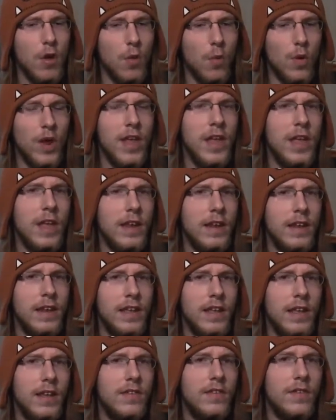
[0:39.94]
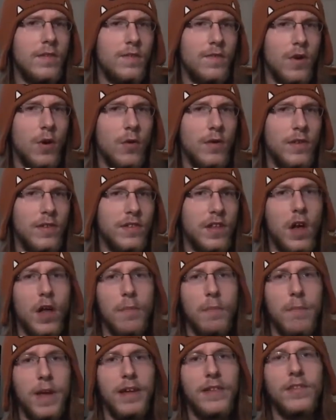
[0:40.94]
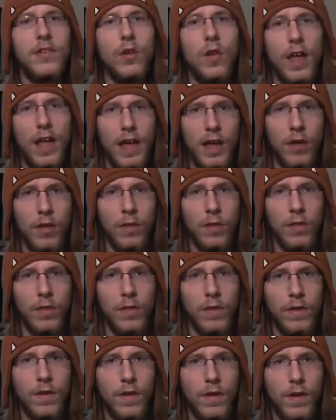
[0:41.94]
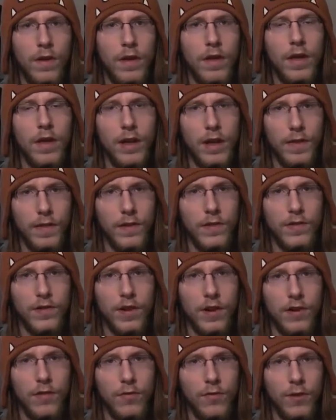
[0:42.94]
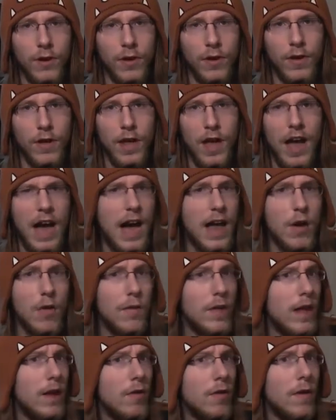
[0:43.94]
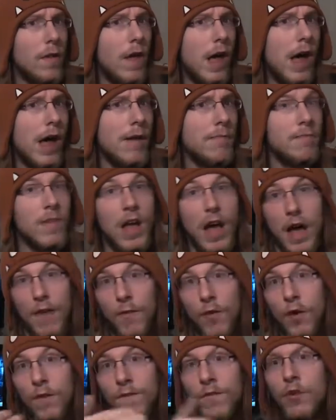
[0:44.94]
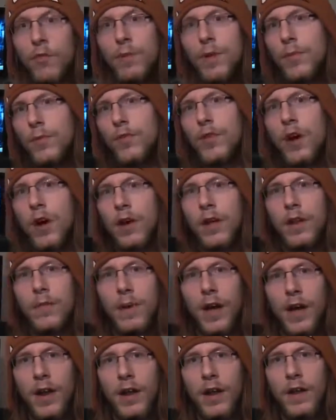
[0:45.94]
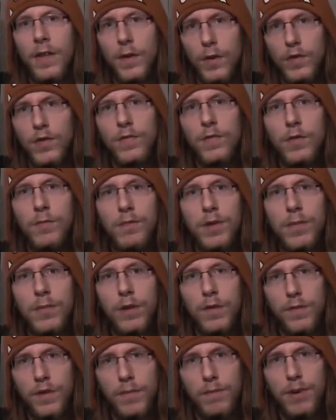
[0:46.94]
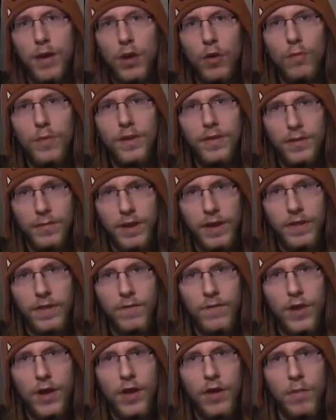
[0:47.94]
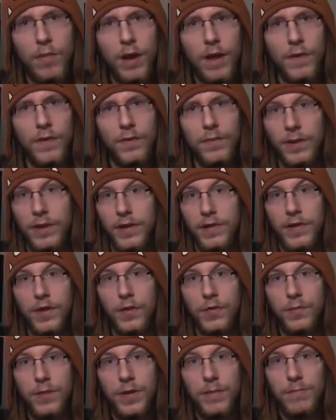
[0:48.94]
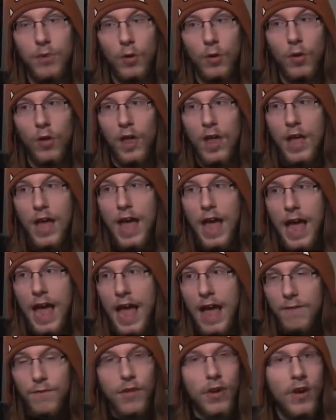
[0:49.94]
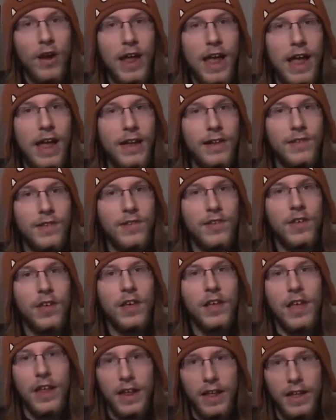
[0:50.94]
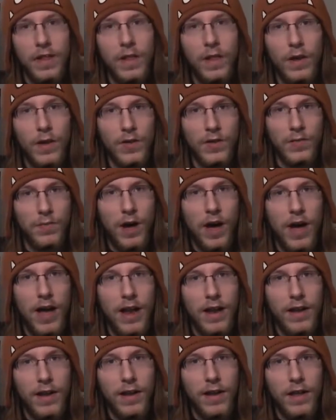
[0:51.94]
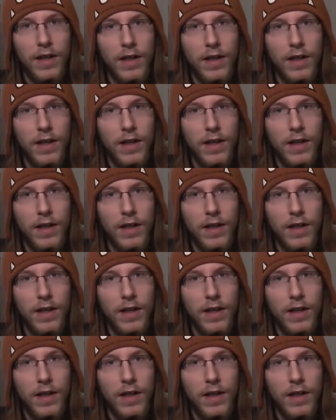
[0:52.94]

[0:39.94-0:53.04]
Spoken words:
We need to focus on mental health in this country. I don't hear it a lot. I've heard a few people talking about it, and those few people have compelled me to make the video about this because those people have their heads in a clear spot.